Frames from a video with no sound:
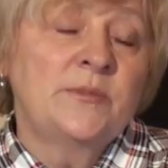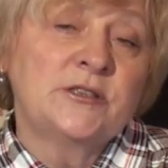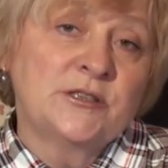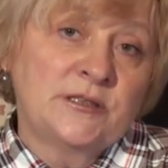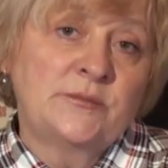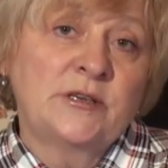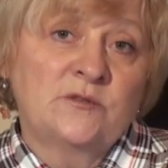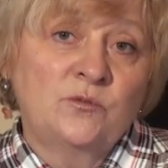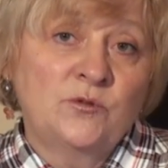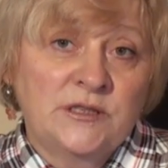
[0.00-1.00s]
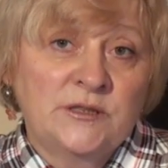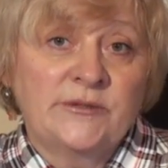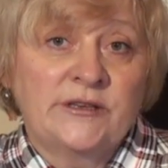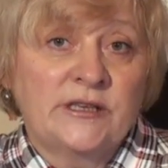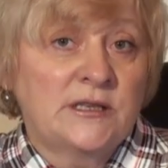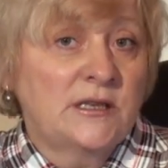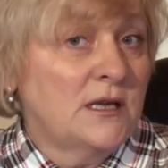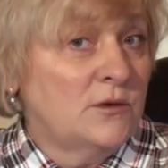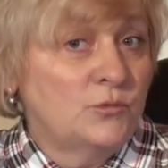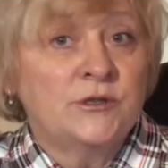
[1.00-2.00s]
based on usury
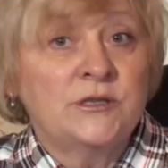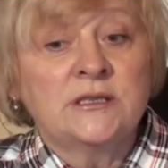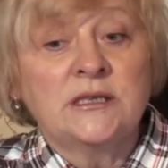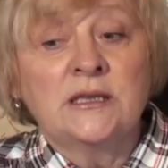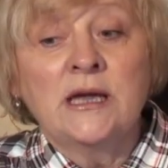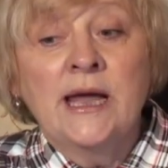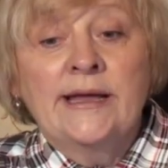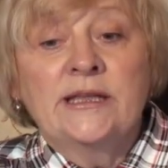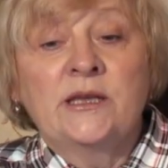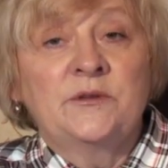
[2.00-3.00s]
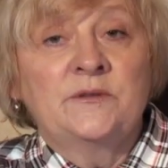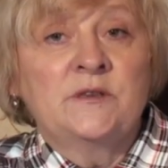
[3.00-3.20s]
and leads to collapse.